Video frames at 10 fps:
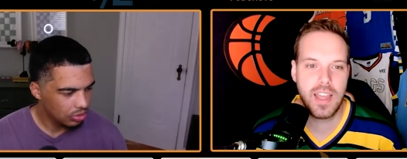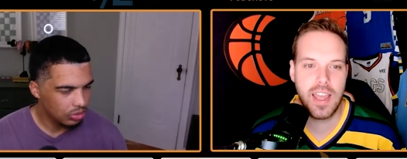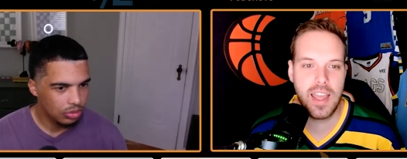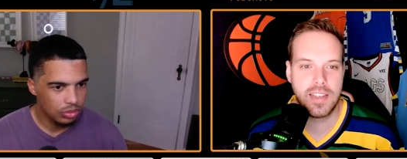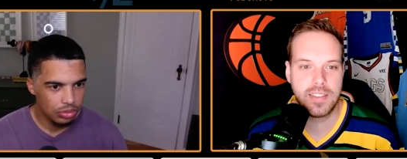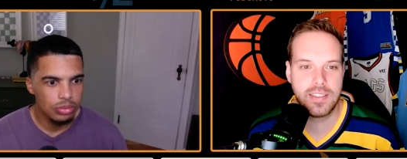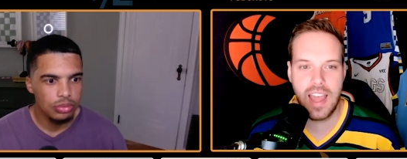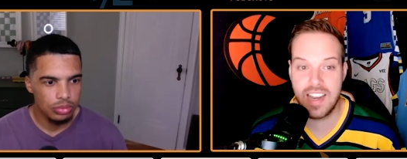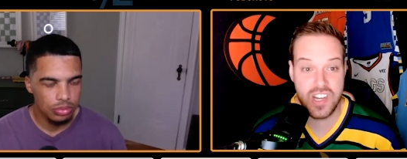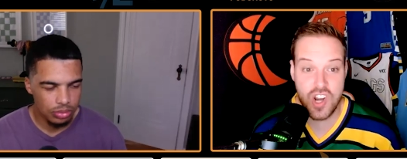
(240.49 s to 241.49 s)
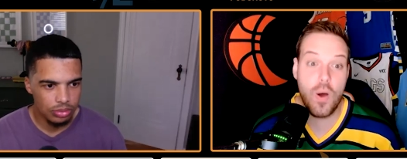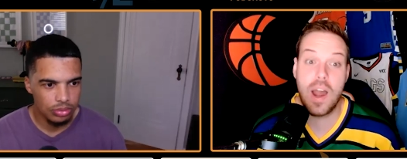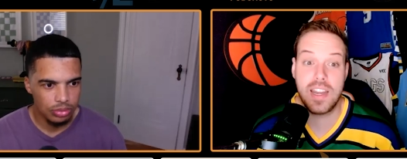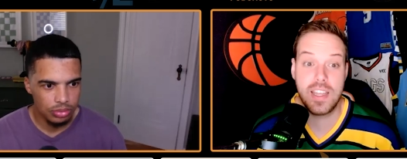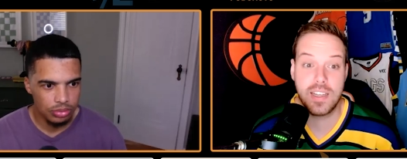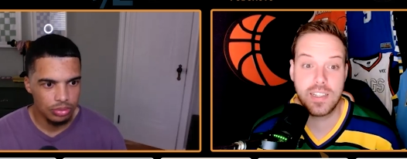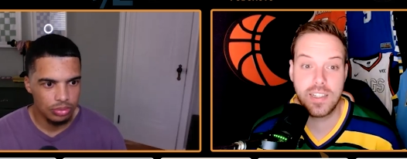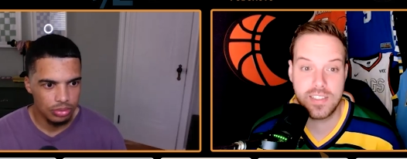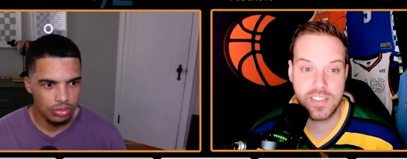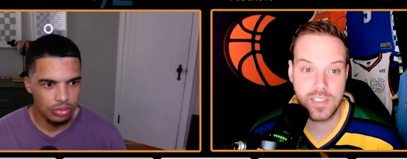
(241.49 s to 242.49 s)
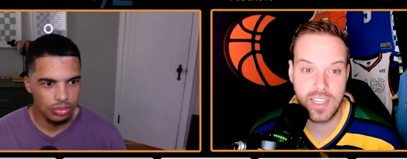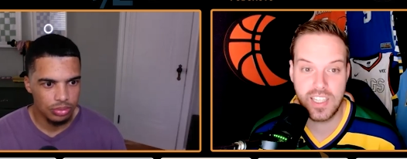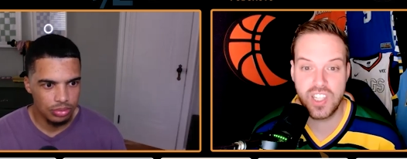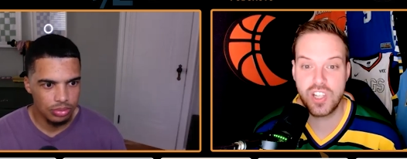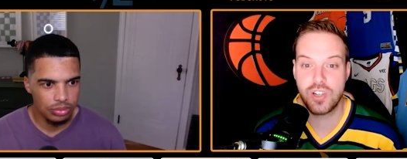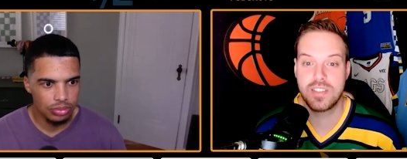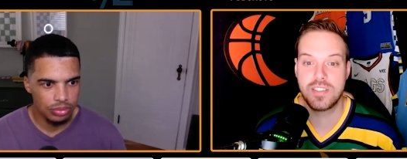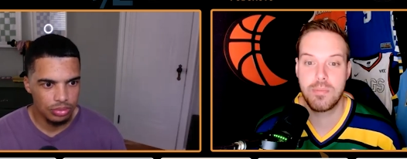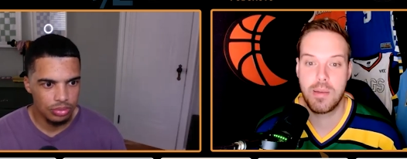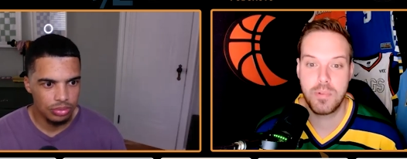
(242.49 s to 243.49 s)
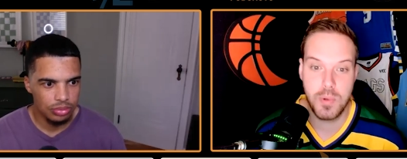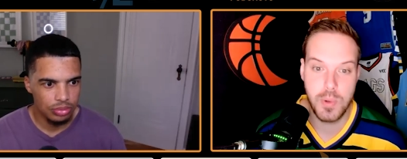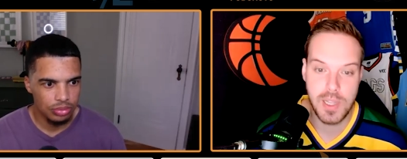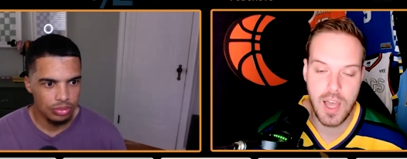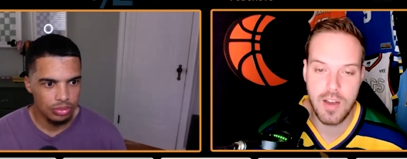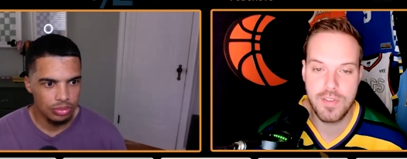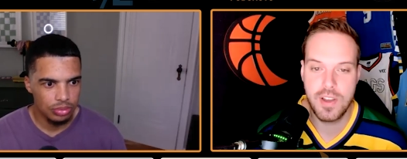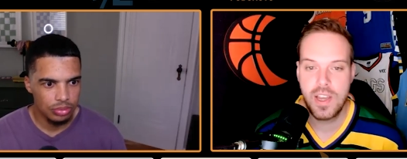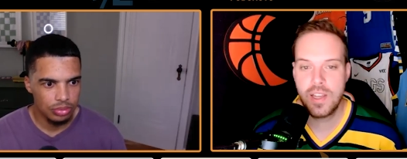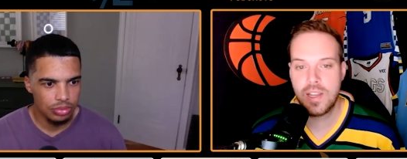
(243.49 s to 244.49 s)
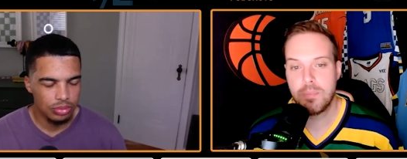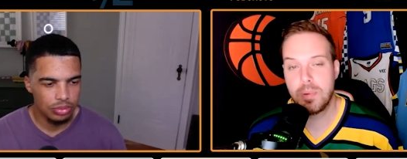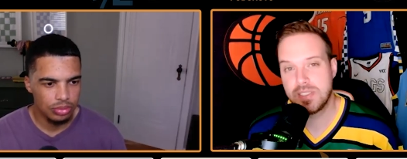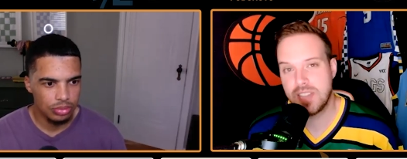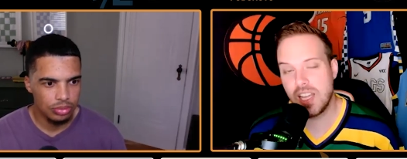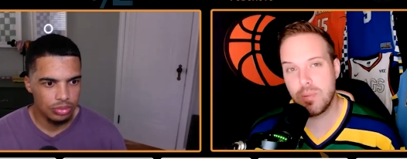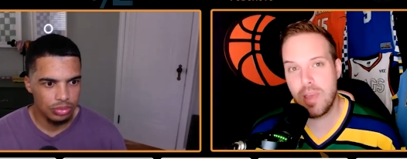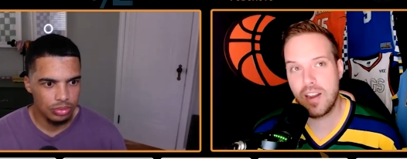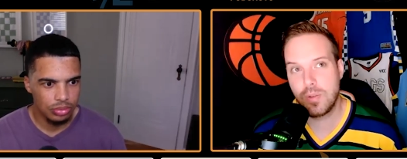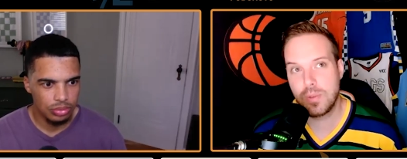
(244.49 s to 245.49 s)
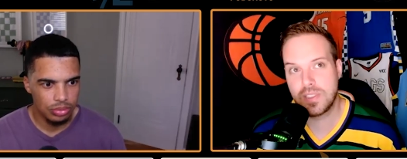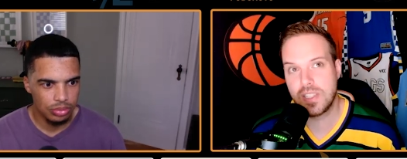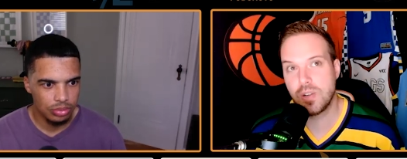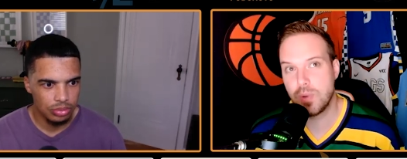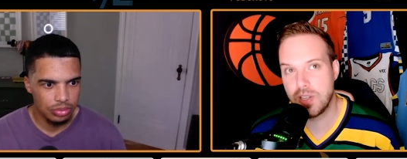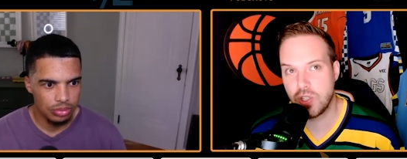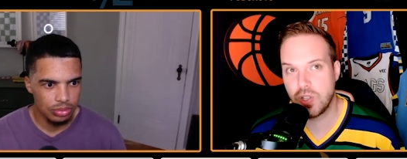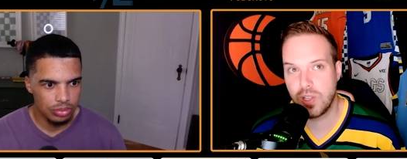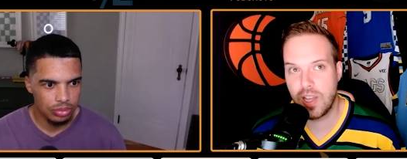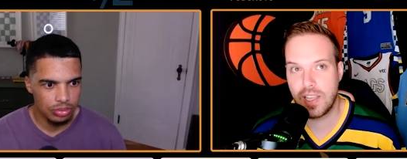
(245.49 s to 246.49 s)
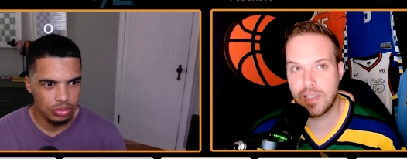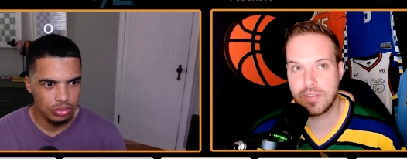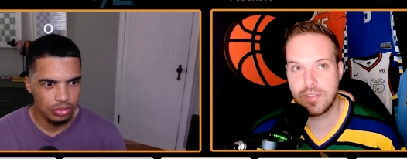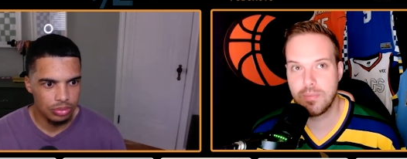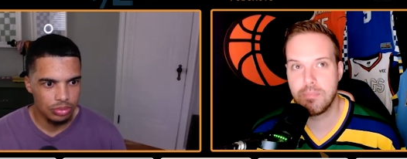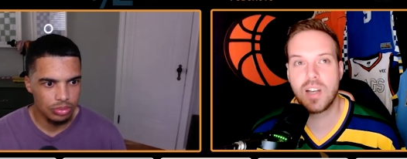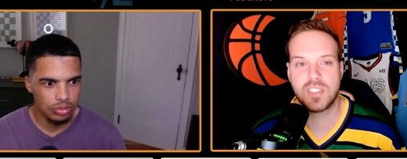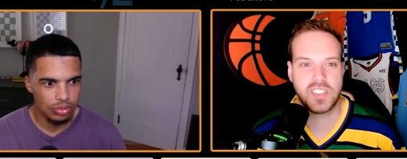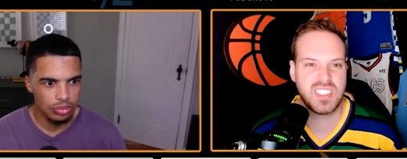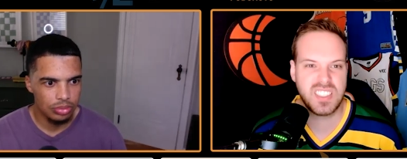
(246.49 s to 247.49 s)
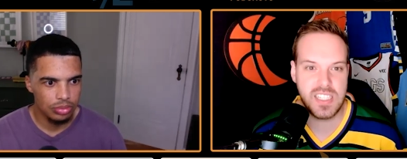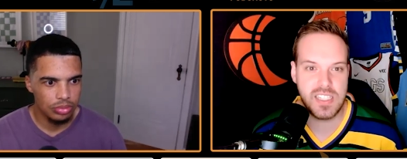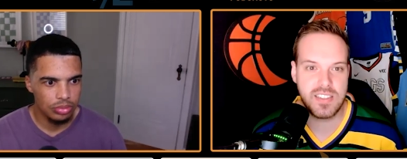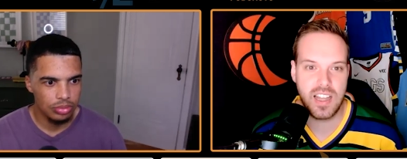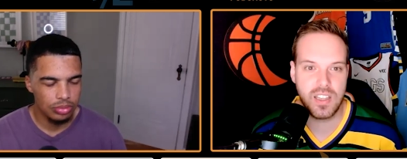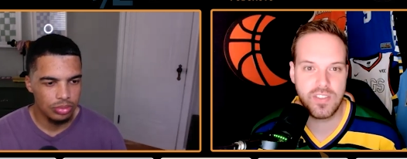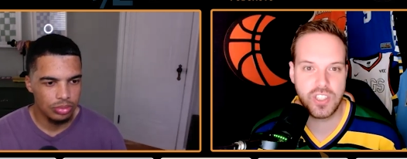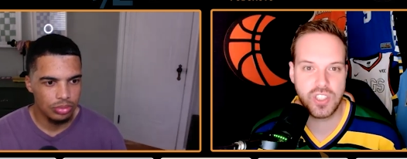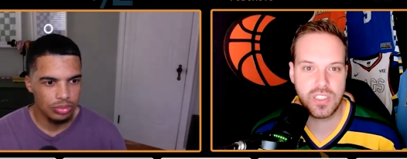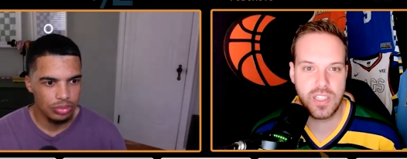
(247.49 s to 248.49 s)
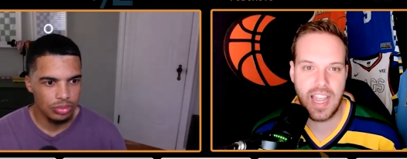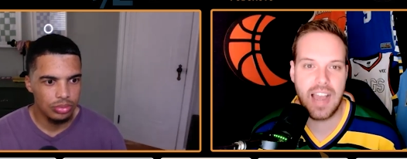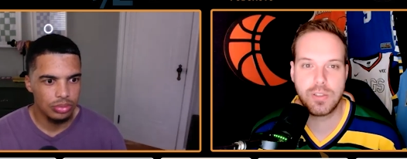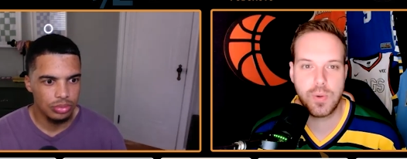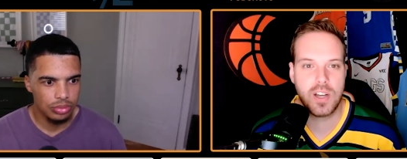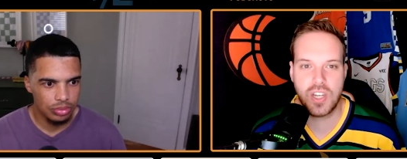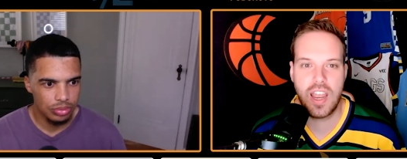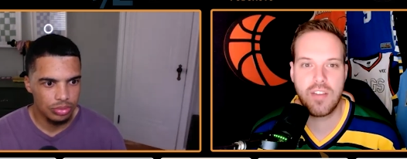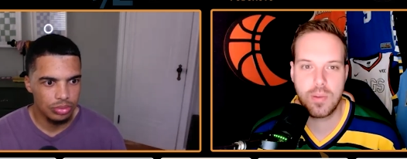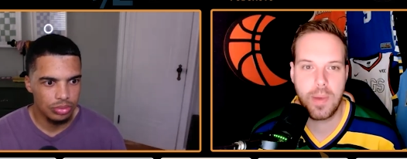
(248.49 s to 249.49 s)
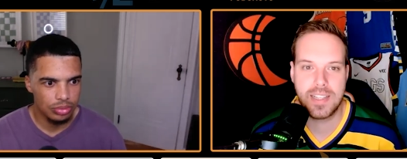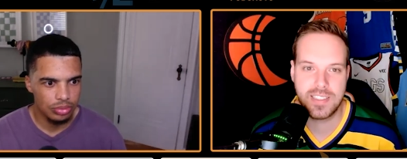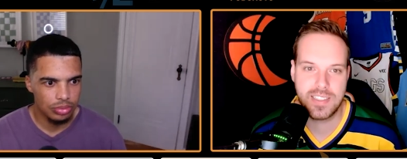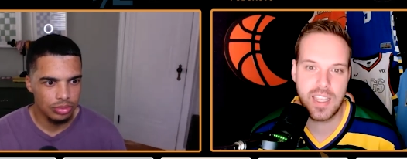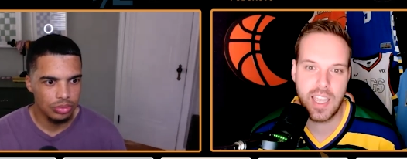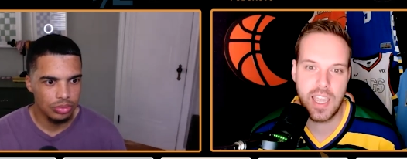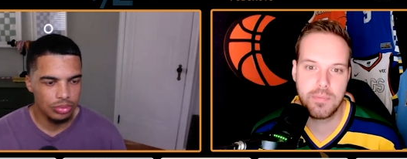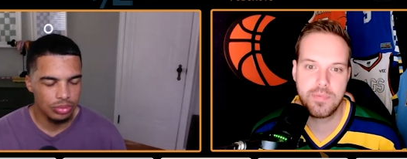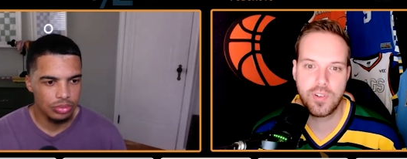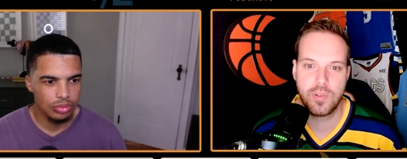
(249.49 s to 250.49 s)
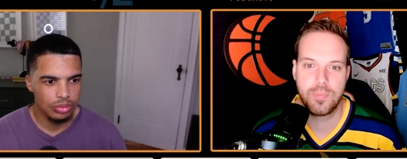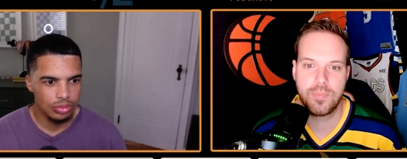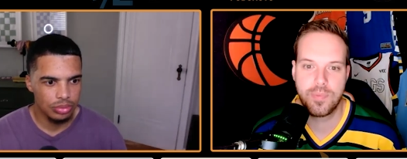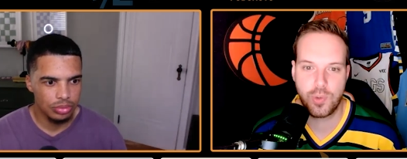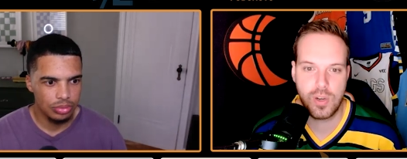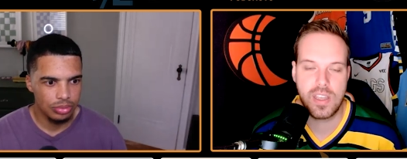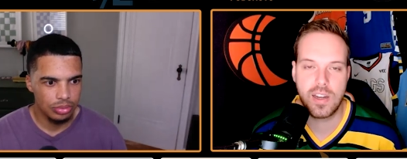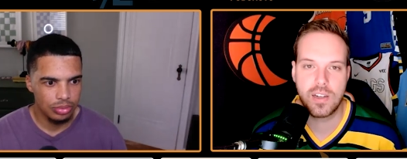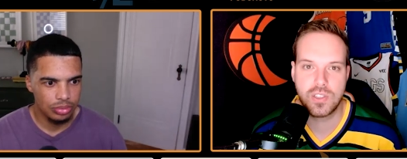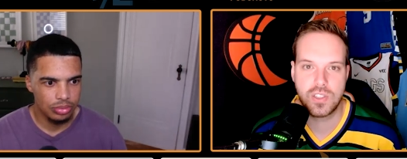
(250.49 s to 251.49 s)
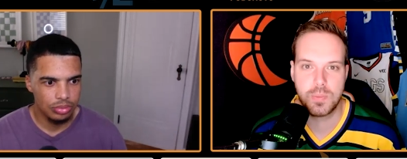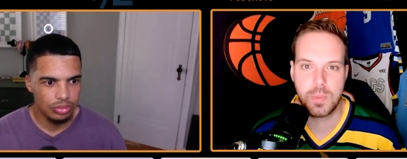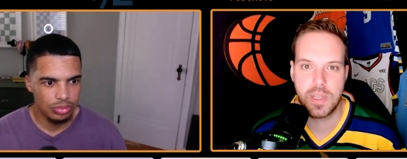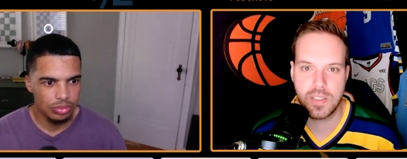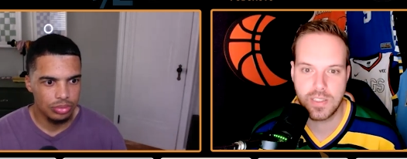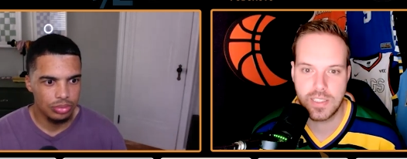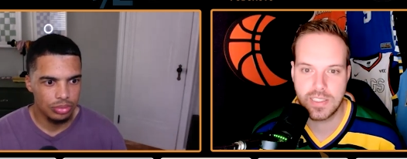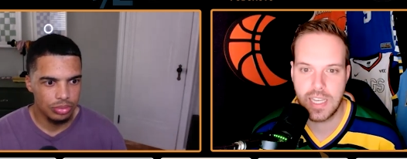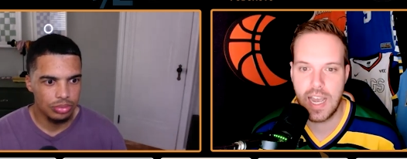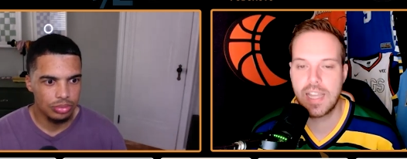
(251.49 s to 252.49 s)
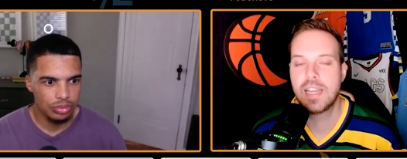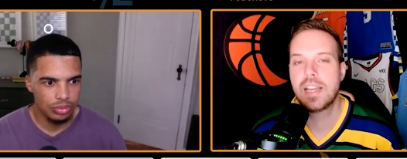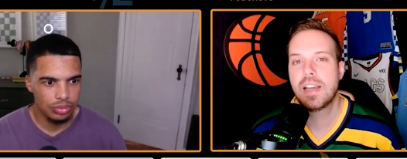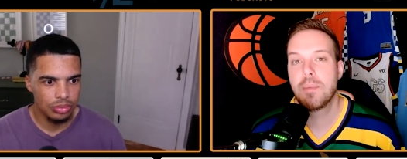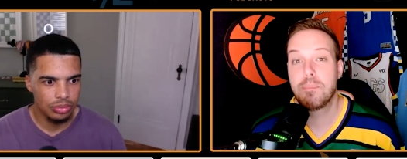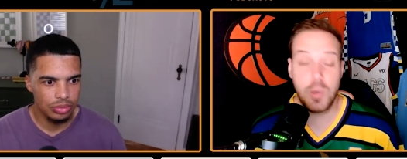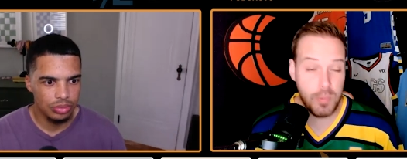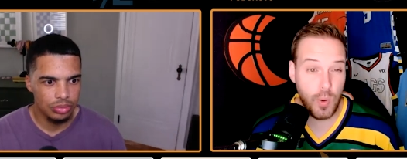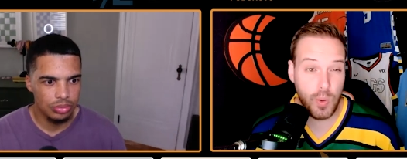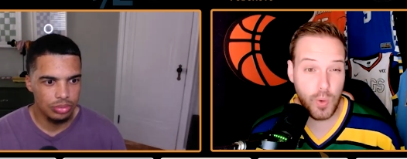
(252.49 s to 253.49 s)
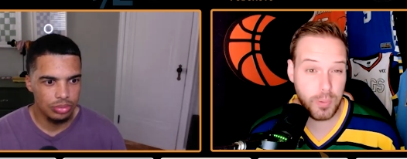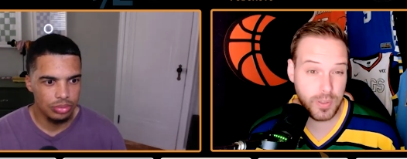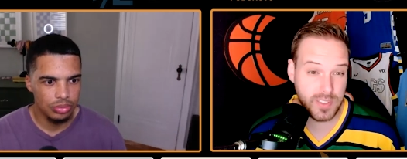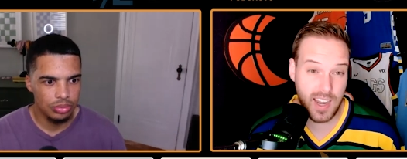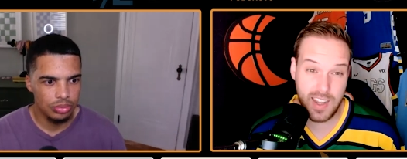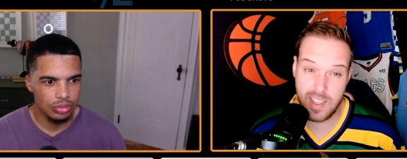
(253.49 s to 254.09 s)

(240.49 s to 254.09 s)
Speaker 1: And had no idea until like a year into my Boo Buie love. But Talor Battle was the original like must see television. Like I was watching every Penn State game for three years just because of this guy. Boo Buie would present